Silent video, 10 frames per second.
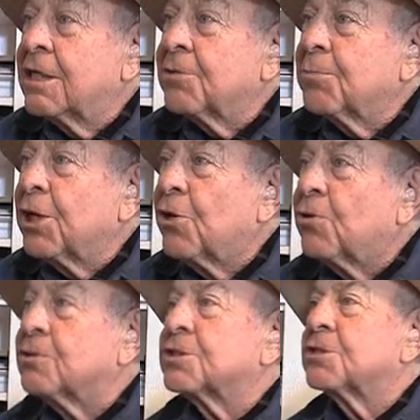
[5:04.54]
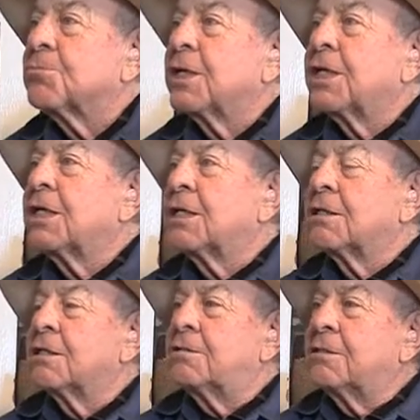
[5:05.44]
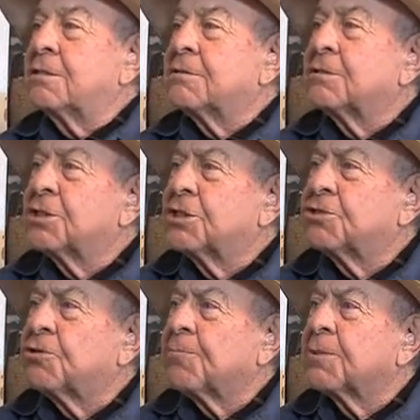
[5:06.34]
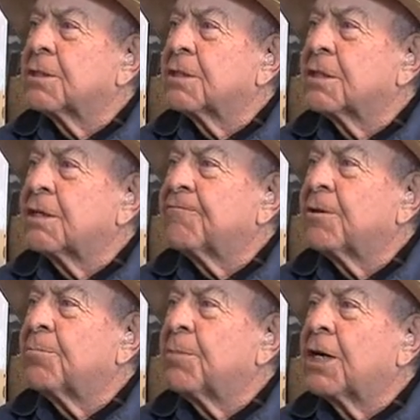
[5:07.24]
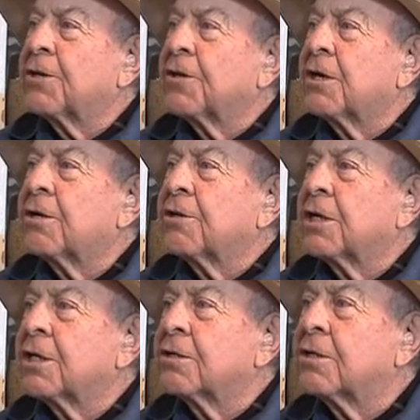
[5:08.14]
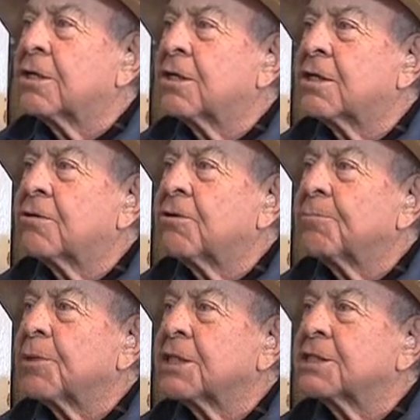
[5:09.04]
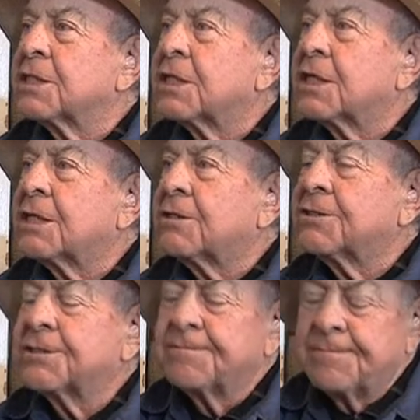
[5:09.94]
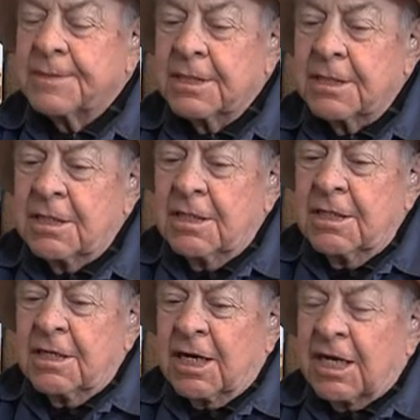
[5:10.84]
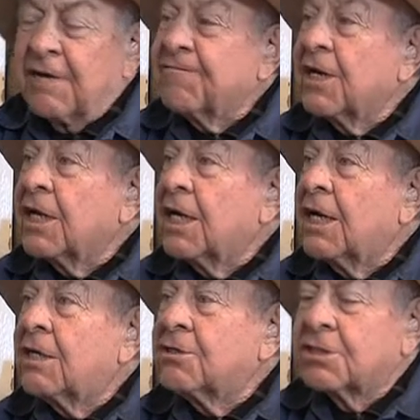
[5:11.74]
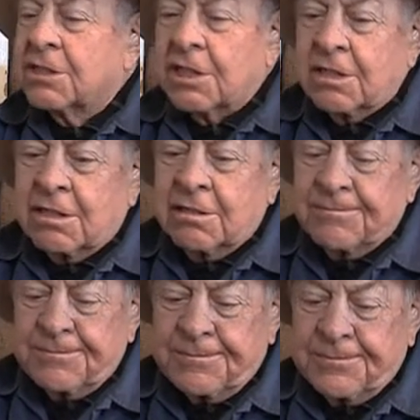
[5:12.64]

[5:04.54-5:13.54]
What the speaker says: unbeknownst to me, stripped enough of them out of there that I couldn't replace that house. I left that house there